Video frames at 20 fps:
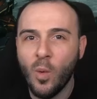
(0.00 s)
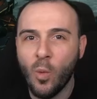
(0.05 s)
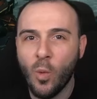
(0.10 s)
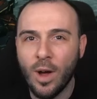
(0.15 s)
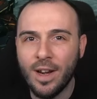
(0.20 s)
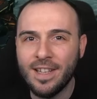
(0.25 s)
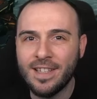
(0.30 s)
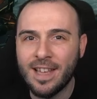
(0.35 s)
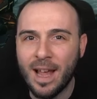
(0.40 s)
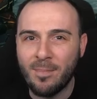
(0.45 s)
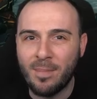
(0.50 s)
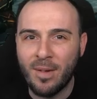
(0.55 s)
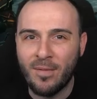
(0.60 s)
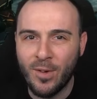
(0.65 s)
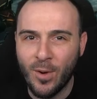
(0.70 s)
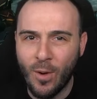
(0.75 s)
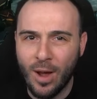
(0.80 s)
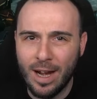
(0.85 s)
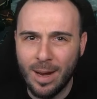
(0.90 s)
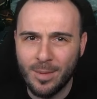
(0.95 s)
What is up
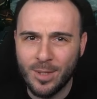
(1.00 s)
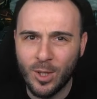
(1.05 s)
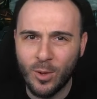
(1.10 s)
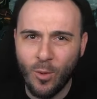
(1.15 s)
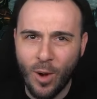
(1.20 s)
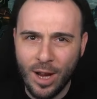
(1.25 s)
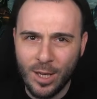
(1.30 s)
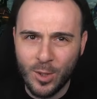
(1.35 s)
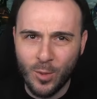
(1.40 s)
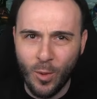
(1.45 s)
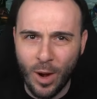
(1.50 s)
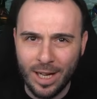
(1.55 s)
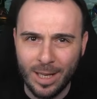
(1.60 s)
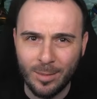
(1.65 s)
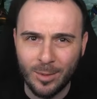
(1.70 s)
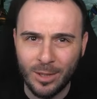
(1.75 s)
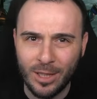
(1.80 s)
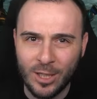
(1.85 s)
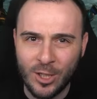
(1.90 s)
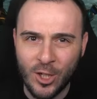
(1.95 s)
everyone, I'm Skratch, welcome
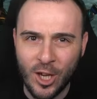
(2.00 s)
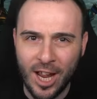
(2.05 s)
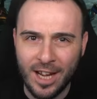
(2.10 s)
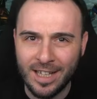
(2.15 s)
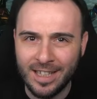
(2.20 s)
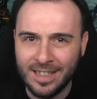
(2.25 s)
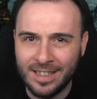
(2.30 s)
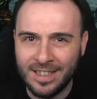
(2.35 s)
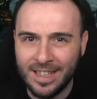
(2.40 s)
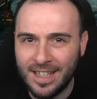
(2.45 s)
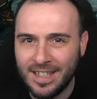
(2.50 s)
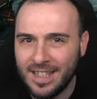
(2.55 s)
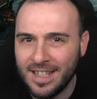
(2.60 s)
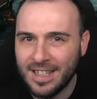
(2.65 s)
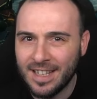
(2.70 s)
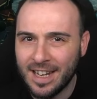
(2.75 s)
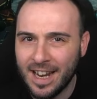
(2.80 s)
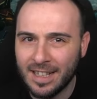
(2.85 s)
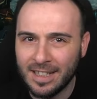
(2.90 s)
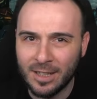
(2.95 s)
to the channel, this is
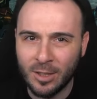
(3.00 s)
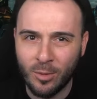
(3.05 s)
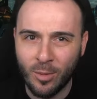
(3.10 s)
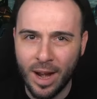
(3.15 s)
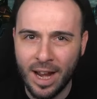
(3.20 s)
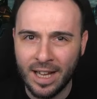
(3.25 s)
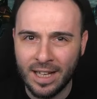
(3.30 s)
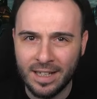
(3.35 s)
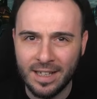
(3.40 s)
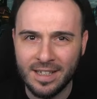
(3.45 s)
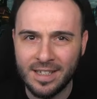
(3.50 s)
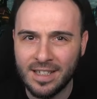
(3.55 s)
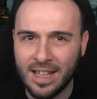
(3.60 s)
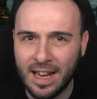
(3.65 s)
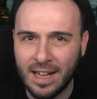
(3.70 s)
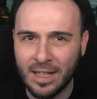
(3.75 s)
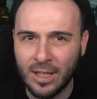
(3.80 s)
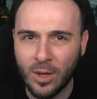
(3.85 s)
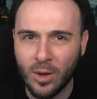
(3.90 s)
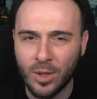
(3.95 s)
another Dragonheir
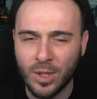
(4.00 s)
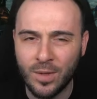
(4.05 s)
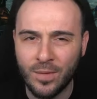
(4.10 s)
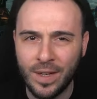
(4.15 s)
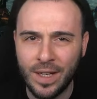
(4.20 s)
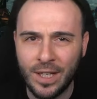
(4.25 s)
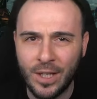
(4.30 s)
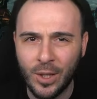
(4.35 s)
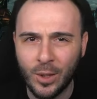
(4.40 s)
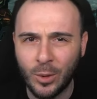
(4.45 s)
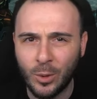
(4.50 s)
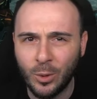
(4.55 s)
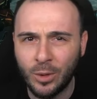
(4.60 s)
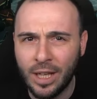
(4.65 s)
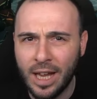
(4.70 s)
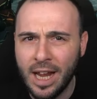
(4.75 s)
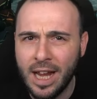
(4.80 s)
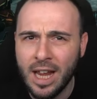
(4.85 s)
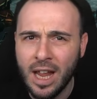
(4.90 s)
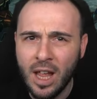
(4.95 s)
Silent Gods video.
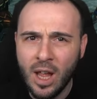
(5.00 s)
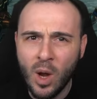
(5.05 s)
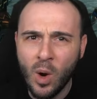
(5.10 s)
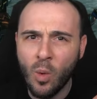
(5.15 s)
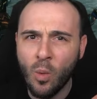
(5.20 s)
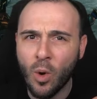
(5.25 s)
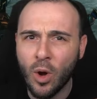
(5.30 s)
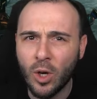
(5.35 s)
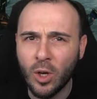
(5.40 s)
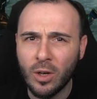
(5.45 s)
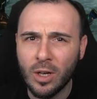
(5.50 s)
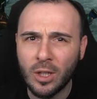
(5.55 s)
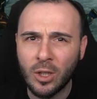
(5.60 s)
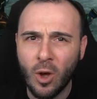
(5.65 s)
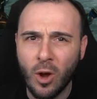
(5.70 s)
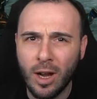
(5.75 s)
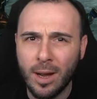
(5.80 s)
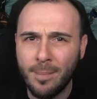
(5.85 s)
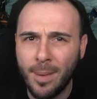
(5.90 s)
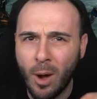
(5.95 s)
Today, we're gonna
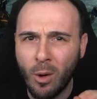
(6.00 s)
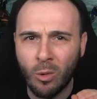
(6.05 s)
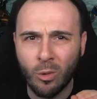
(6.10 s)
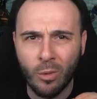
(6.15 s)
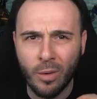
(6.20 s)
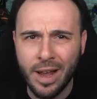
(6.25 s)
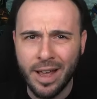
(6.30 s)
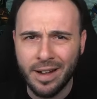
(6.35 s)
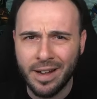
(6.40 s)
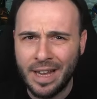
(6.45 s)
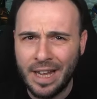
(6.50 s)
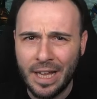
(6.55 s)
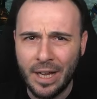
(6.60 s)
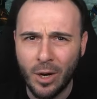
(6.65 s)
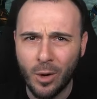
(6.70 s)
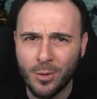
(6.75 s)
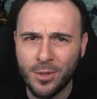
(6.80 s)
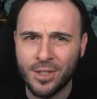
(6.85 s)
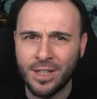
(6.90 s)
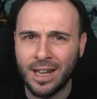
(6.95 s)
talk about rare
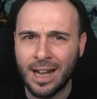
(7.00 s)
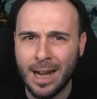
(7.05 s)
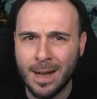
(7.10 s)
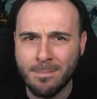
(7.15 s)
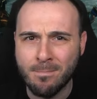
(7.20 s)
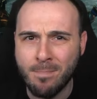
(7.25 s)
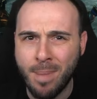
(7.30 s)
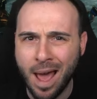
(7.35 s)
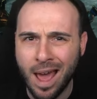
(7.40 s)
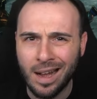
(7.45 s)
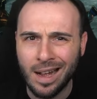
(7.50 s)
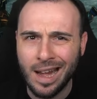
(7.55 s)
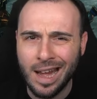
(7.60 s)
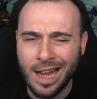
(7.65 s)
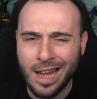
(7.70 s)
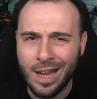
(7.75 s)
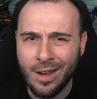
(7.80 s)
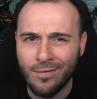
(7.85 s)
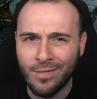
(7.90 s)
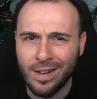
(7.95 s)
heroes that are better
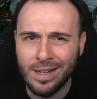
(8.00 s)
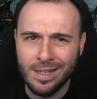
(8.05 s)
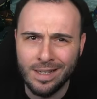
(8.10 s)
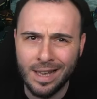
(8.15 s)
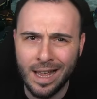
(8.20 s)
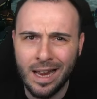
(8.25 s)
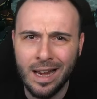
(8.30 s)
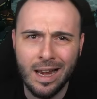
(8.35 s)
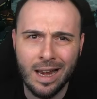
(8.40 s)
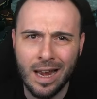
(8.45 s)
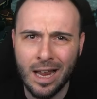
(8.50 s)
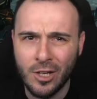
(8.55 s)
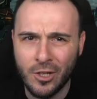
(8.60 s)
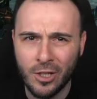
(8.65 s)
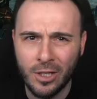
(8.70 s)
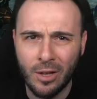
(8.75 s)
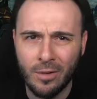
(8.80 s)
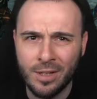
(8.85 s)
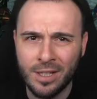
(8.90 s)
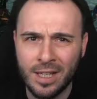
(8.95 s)
even than
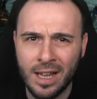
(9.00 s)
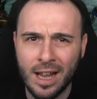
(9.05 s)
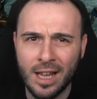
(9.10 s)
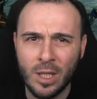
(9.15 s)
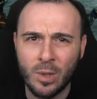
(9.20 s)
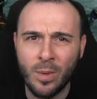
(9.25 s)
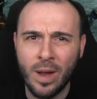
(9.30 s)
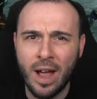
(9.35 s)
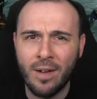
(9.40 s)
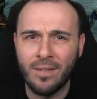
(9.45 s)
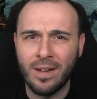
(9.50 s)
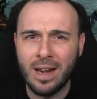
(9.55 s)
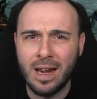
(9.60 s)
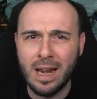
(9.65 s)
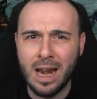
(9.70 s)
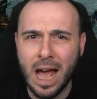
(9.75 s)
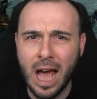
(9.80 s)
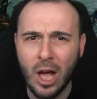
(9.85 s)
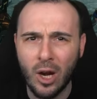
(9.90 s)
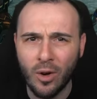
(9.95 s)
legendaries, guys. We have a
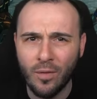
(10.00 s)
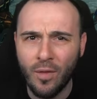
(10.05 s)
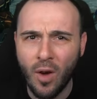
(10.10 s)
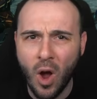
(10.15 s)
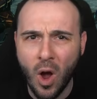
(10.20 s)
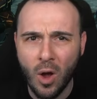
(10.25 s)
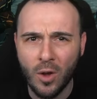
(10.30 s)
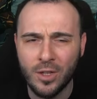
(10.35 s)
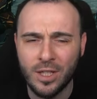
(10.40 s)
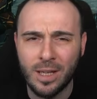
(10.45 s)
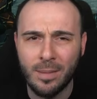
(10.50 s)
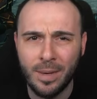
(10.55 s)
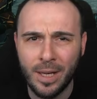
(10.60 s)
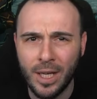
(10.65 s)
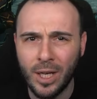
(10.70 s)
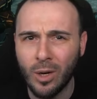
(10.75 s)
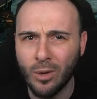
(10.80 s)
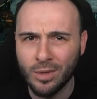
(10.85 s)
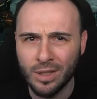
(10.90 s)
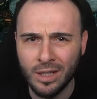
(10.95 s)
lot of awesome
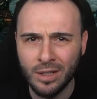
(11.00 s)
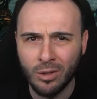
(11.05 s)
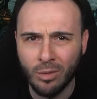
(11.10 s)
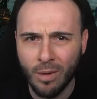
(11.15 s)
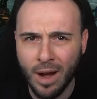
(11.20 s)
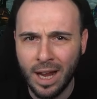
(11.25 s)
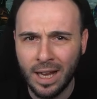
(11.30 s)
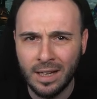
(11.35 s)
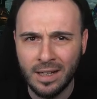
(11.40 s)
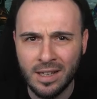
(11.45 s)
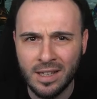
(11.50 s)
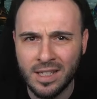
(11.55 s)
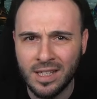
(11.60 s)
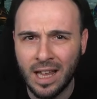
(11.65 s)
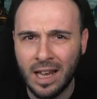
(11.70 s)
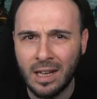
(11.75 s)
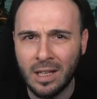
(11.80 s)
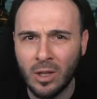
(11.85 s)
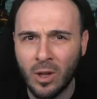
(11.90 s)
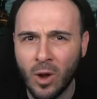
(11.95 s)
heroes in Dragonheir
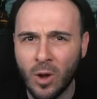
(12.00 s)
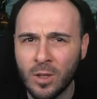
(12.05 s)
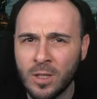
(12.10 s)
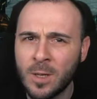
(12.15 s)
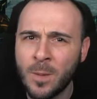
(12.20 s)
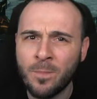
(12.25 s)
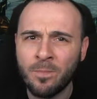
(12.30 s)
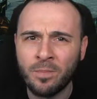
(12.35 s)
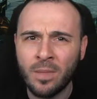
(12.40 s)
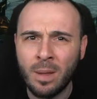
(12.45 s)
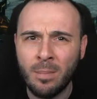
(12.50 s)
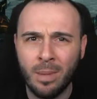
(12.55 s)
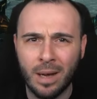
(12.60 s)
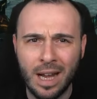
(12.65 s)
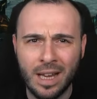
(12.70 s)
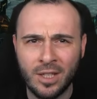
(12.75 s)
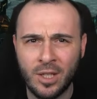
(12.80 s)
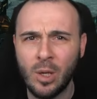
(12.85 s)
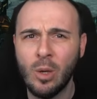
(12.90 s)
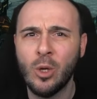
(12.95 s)
Silent Gods, but
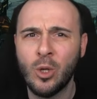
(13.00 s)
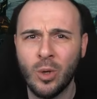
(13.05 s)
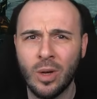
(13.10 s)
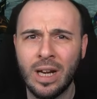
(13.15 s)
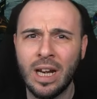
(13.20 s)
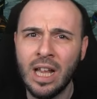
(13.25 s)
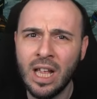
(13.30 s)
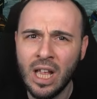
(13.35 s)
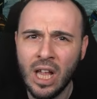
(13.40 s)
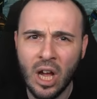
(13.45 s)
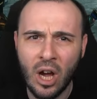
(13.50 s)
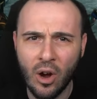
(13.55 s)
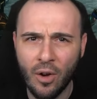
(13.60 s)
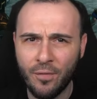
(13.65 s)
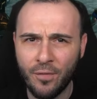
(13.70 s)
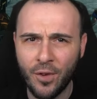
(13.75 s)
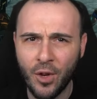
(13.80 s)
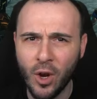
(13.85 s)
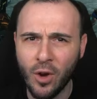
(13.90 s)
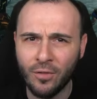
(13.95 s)
as usual, a
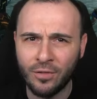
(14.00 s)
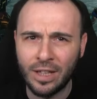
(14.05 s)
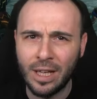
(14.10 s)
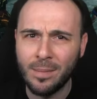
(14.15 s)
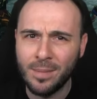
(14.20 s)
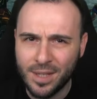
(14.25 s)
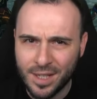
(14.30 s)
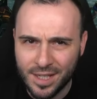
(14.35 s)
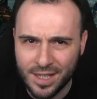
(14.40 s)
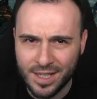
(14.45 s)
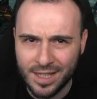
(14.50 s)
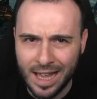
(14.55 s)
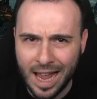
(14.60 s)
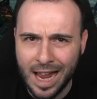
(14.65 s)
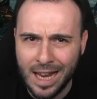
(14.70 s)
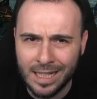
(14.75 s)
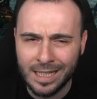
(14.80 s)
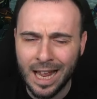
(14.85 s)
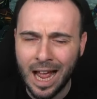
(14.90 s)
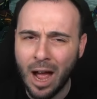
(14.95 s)
few of them
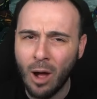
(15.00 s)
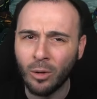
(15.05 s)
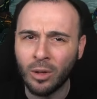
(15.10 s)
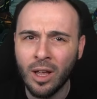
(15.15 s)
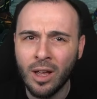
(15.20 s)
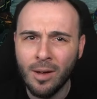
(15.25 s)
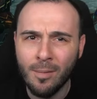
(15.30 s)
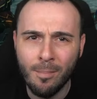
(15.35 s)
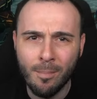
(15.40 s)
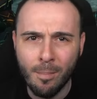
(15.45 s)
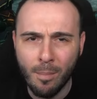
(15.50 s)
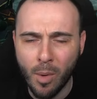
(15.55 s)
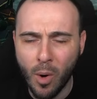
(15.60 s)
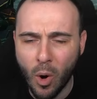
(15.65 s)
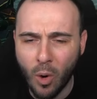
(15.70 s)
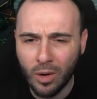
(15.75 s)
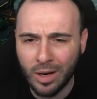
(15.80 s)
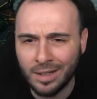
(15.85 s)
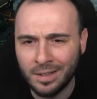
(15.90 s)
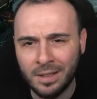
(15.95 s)
stand out
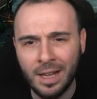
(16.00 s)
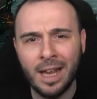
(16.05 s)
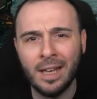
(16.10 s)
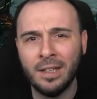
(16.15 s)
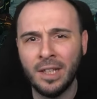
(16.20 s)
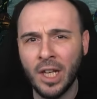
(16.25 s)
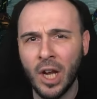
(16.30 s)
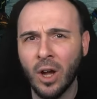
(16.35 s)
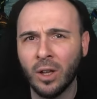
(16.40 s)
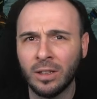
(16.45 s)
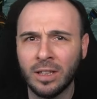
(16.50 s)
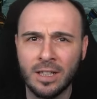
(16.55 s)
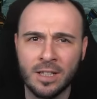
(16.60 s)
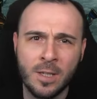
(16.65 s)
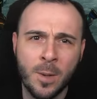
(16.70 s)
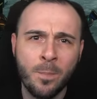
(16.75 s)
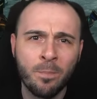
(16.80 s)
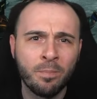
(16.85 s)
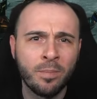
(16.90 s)
more than the others.